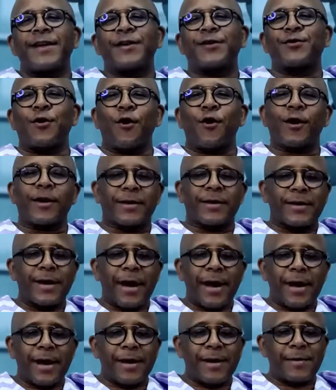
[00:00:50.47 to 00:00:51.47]

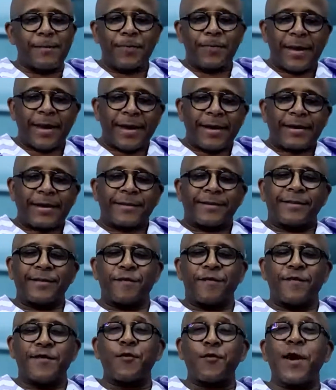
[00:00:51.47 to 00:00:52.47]
Dr.
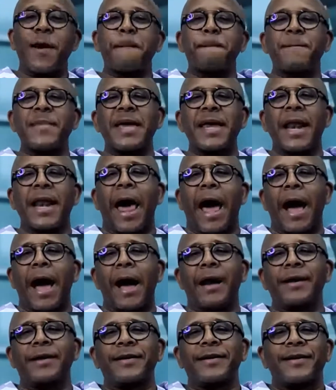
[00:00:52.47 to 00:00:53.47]
Siviwe Mila.
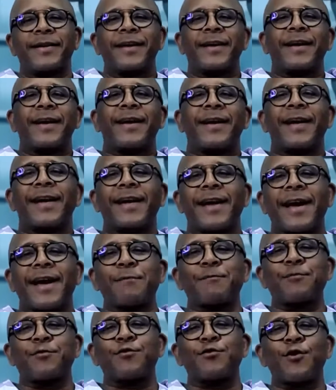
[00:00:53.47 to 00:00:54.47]

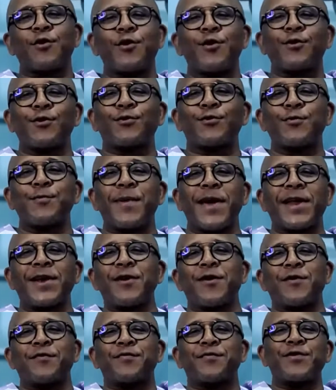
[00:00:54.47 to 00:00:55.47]
I'm sure to many
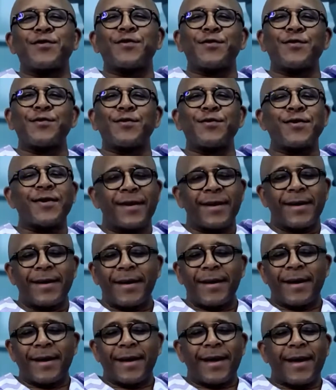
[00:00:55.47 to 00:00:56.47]
of you,
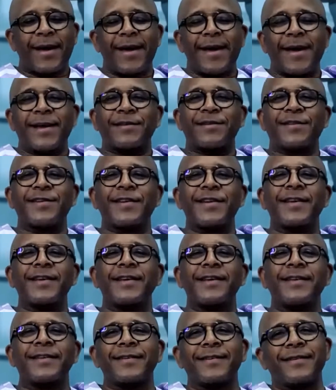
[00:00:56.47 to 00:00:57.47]
she
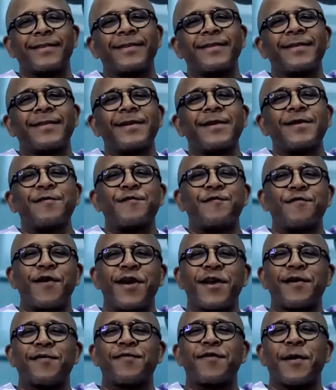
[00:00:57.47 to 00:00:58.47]
is
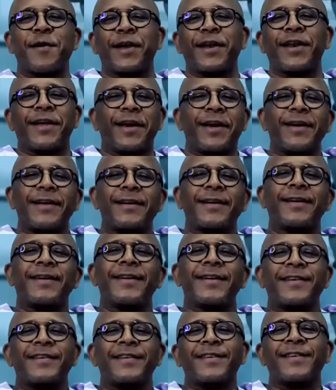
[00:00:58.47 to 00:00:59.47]
very familiar.
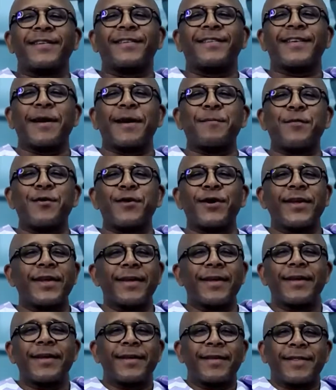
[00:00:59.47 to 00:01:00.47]
She's
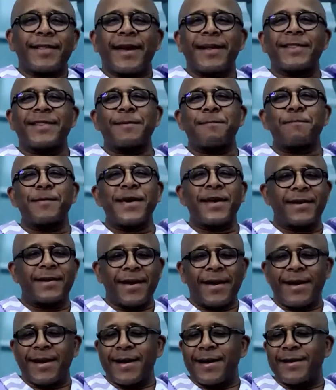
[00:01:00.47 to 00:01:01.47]
somebody that the
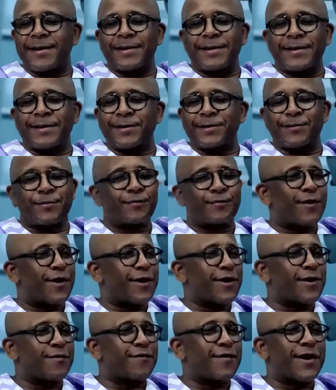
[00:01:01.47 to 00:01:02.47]
media is
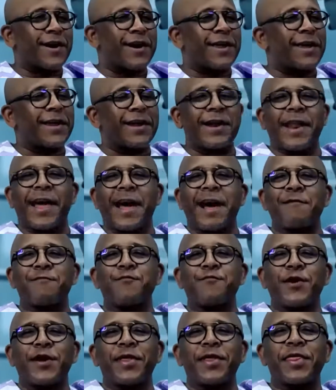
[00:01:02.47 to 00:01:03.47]
very, very in love
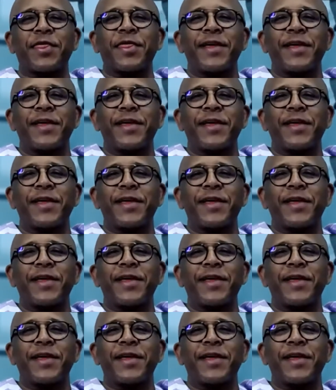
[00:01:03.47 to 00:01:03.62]
with.